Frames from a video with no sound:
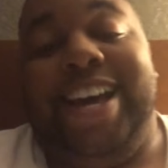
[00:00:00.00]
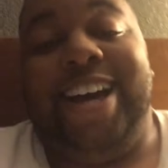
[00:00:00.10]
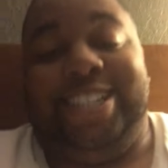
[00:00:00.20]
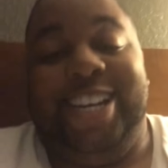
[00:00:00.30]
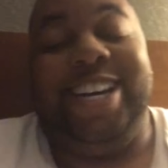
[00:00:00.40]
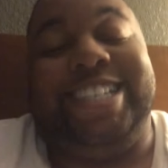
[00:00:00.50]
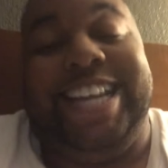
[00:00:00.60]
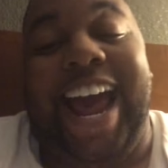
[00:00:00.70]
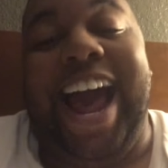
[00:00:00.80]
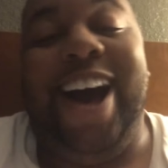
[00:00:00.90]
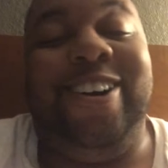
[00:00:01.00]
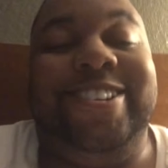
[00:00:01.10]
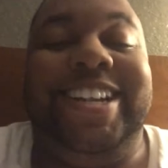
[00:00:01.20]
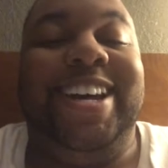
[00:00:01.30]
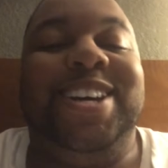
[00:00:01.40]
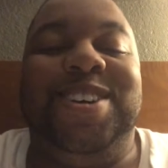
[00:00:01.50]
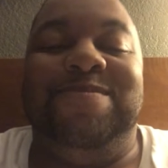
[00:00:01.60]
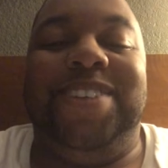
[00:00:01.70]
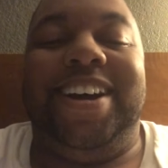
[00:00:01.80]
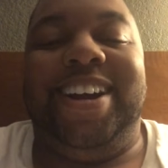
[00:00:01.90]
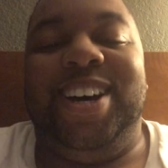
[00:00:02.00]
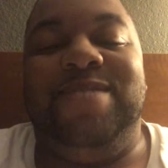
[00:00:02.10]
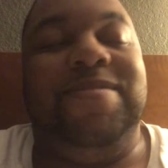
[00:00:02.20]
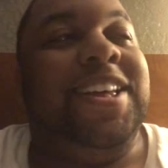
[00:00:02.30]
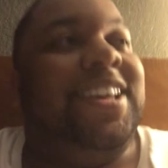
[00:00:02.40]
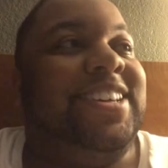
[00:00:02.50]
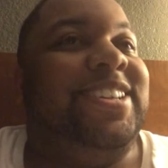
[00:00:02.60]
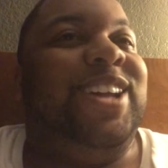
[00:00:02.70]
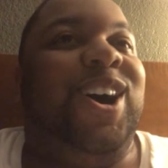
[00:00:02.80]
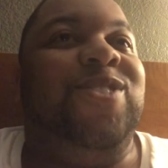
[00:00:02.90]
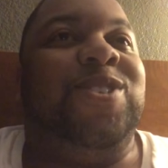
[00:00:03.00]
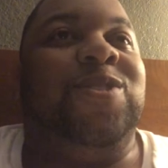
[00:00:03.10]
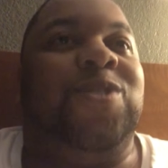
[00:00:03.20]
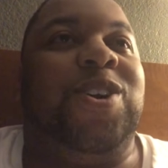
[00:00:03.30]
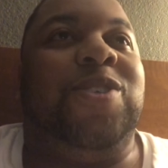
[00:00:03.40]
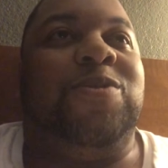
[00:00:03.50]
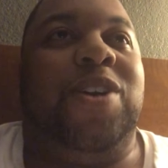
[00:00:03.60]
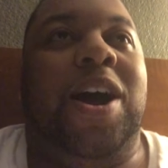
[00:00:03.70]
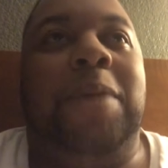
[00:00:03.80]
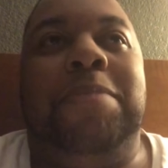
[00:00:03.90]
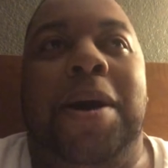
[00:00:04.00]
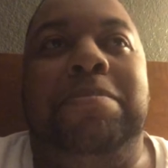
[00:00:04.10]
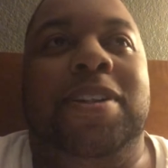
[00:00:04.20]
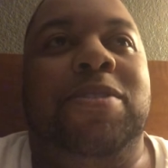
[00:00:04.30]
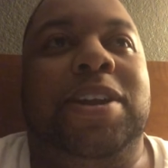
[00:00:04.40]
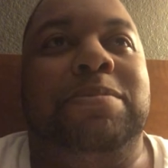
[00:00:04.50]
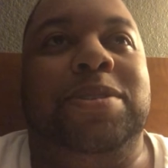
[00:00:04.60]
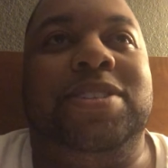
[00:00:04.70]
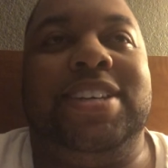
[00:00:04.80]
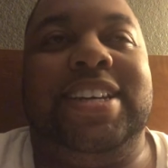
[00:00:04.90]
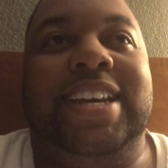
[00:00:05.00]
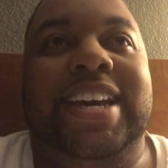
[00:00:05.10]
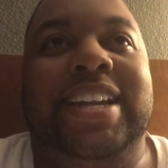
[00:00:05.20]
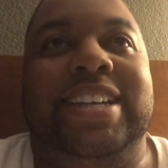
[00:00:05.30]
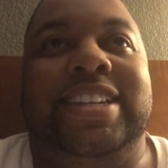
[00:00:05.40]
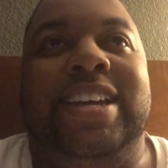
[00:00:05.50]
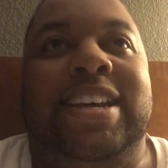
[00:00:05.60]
I, took down. But um, you know, we're we're we're up uploading music again, and